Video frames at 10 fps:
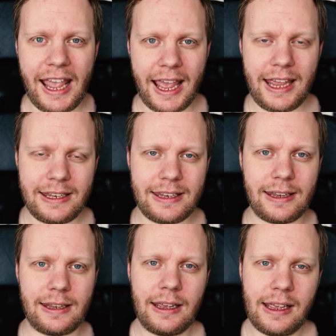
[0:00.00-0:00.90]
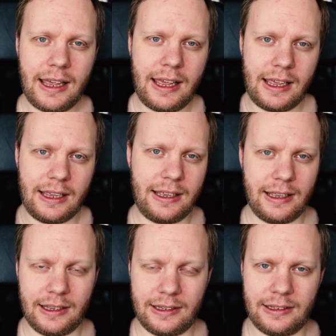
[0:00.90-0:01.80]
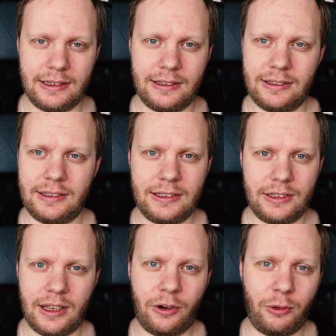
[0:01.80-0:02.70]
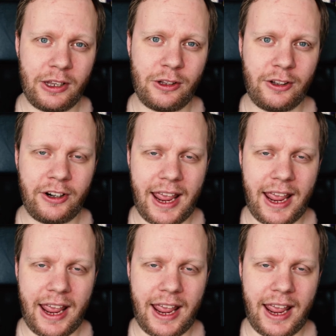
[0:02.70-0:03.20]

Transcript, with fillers: N uh, uh, a regular